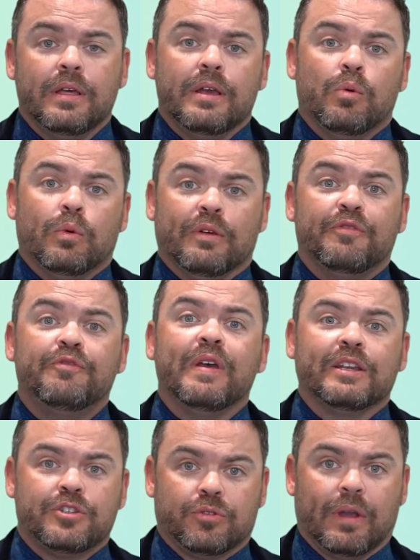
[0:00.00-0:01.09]
With a
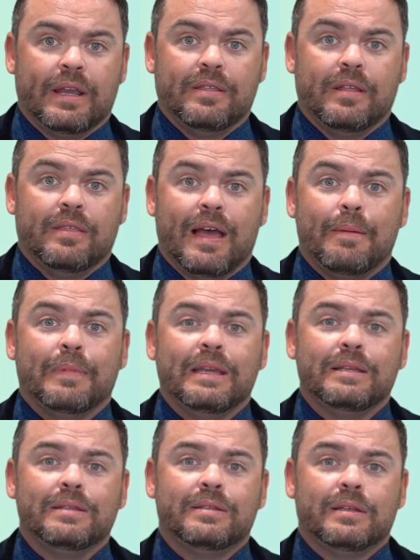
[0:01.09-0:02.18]
fixed rate, that
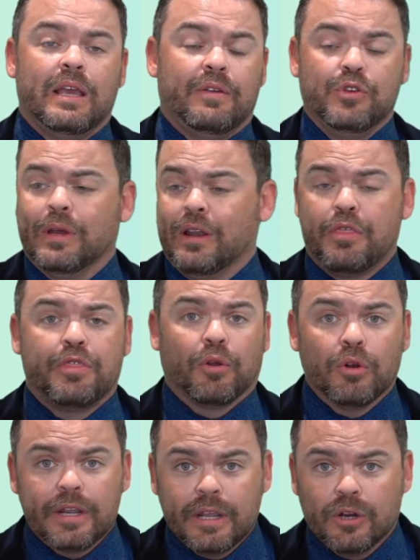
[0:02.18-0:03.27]
means if you get a
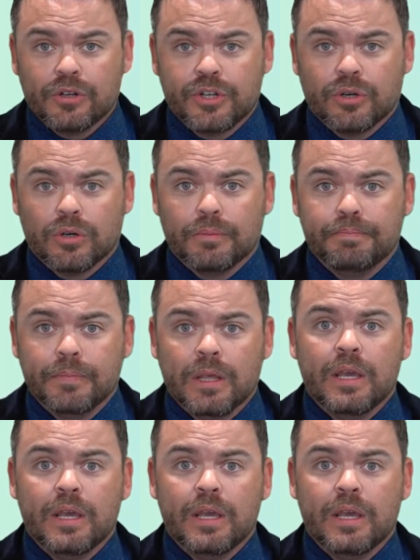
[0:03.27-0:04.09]
30-year term,